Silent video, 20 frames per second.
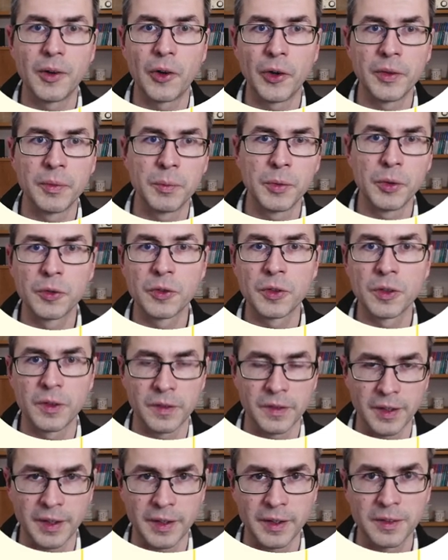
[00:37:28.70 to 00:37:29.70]
on
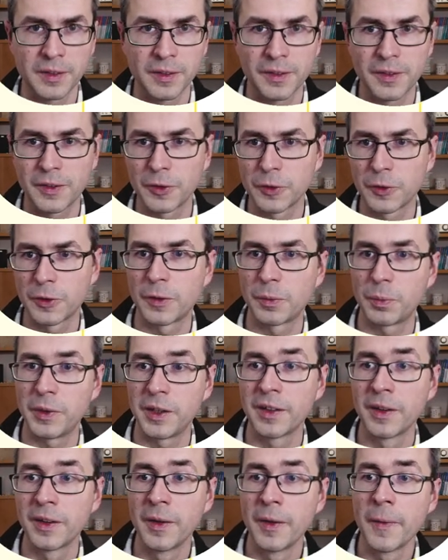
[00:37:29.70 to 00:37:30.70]
mutual cycles, so to
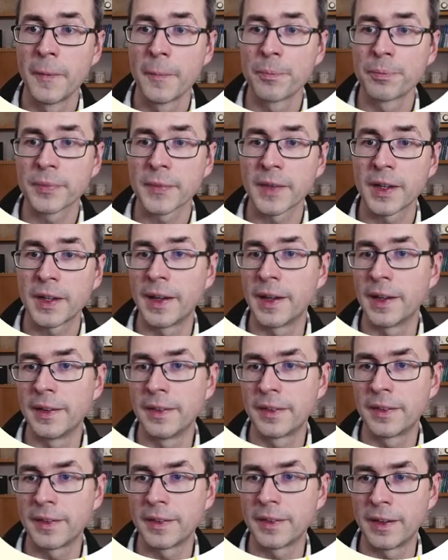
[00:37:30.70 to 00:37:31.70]
speak,
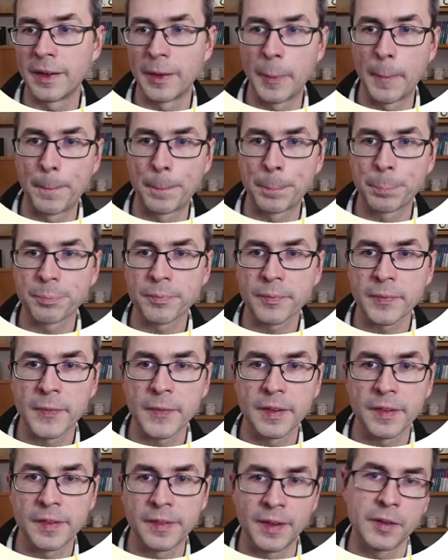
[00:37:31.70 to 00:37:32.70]
and um,
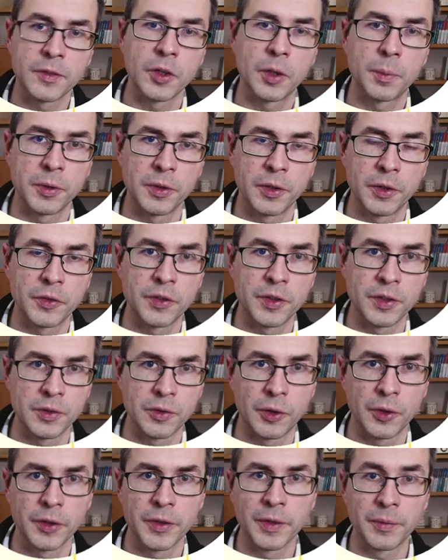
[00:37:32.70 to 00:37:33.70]
their
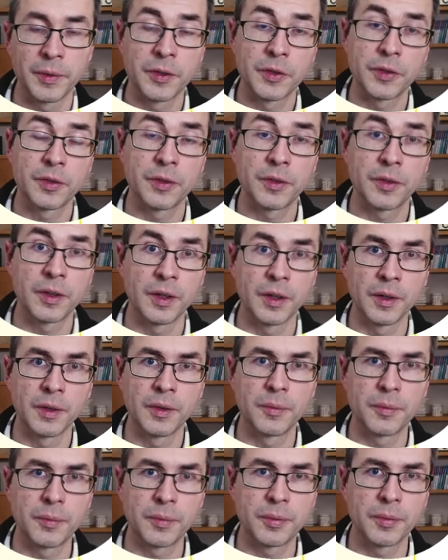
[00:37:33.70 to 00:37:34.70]
topological order, which
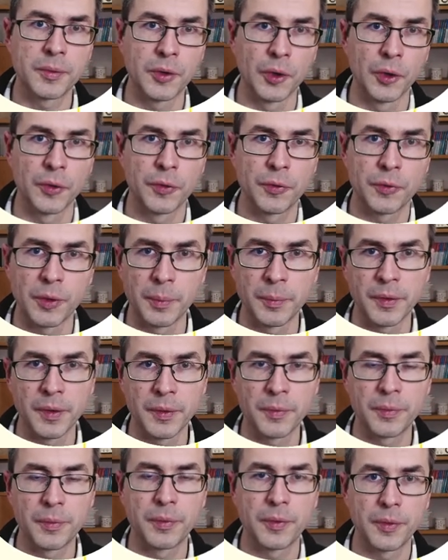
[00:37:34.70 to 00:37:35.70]
uh, goes from
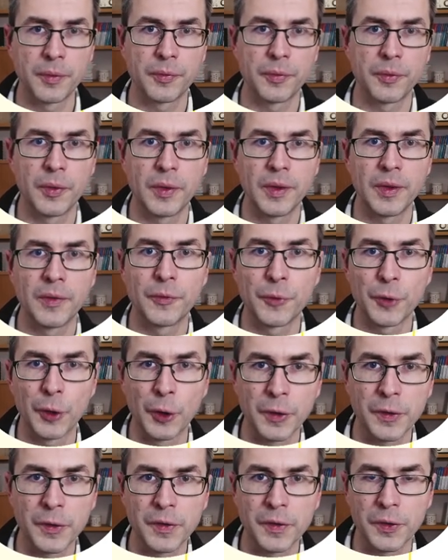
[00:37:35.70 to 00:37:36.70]
the
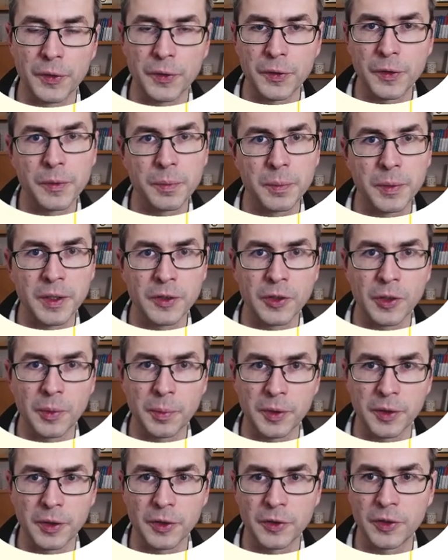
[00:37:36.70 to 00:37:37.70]
first, so to speak,
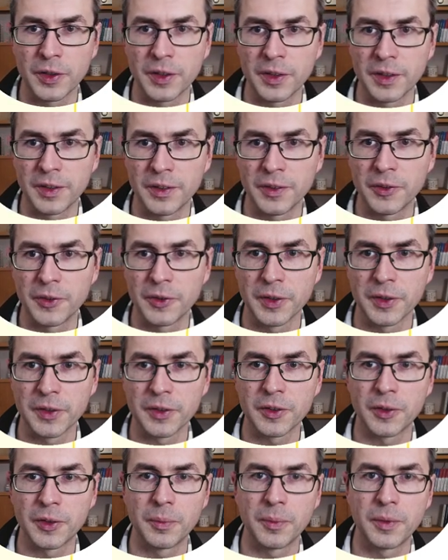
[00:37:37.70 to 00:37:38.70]
topologically
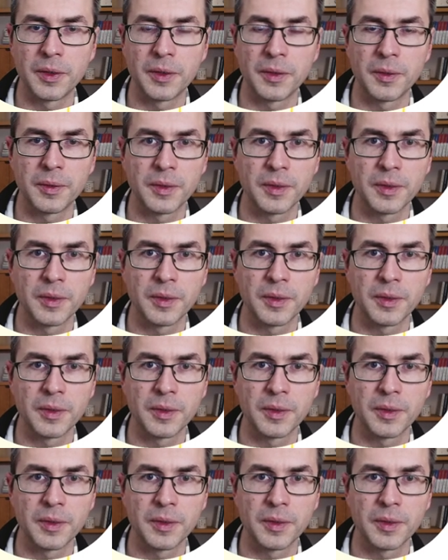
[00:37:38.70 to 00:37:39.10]
ordered uh,